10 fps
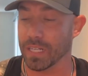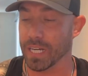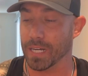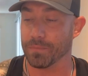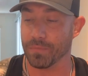
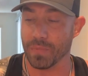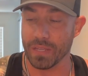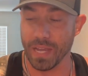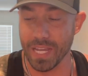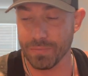
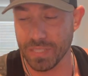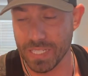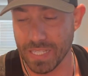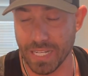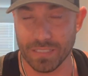
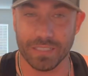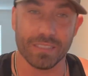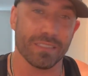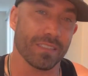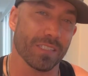AMD's actually
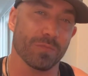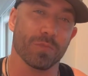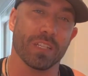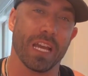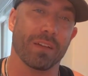doesn't
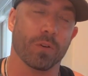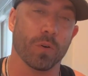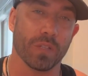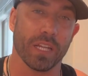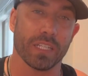really have a
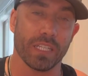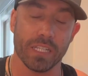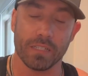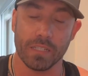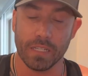whole lot of
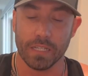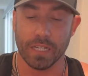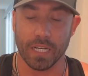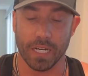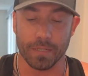heat.
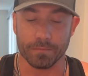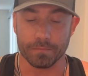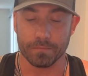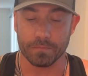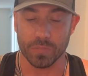
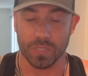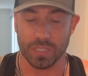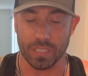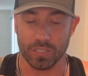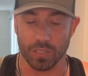
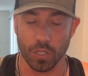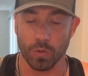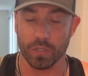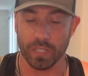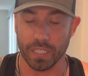It's a
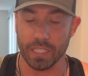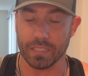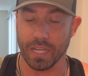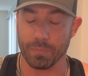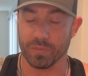lower heat
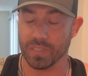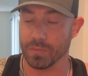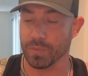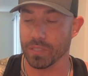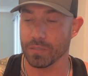type of
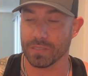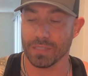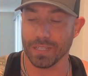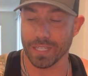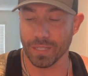CPU. It's
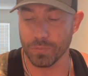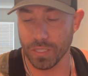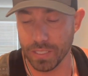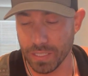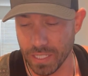not like I'm
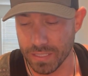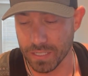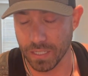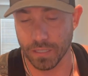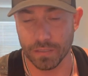running an
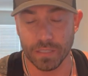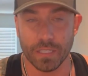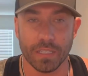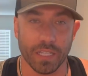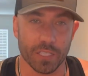Intel
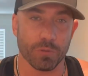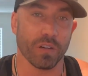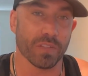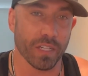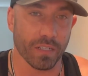like
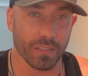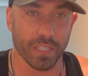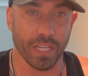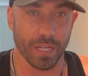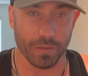
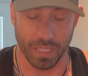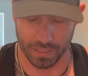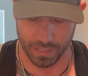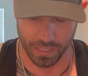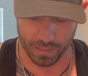12900K where
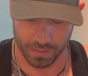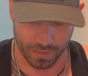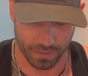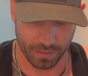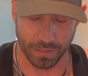that thing,
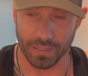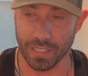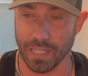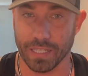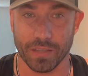you
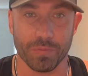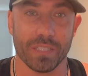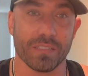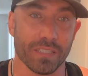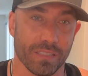need like a
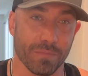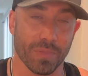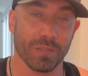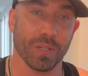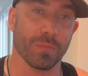360
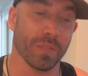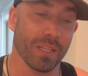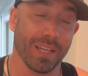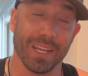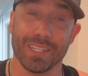minimum.
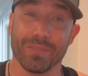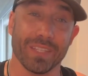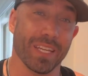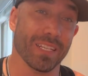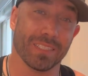And even
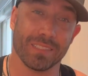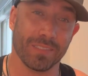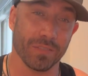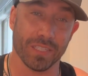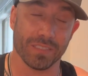then it
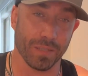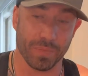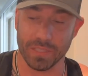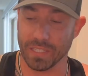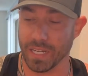still gets up
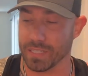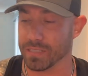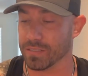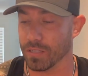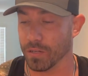in the
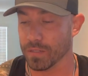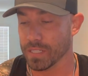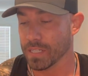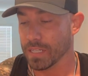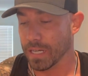90s. So
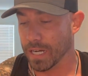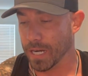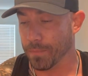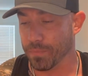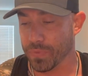
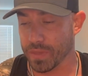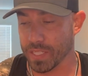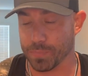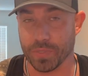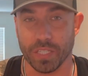
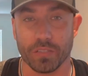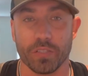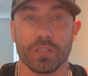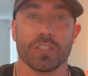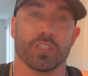this particular
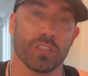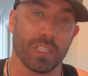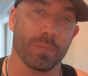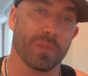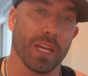unit should
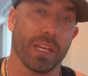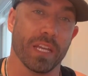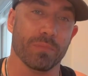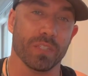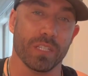keep that
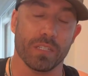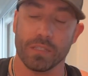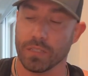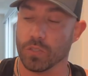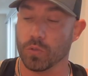
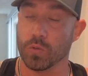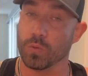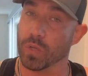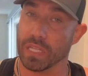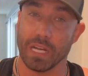AMD cool
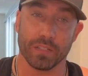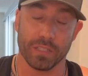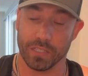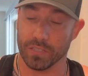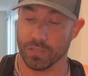without
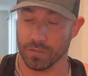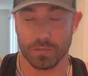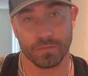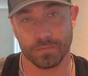any issues.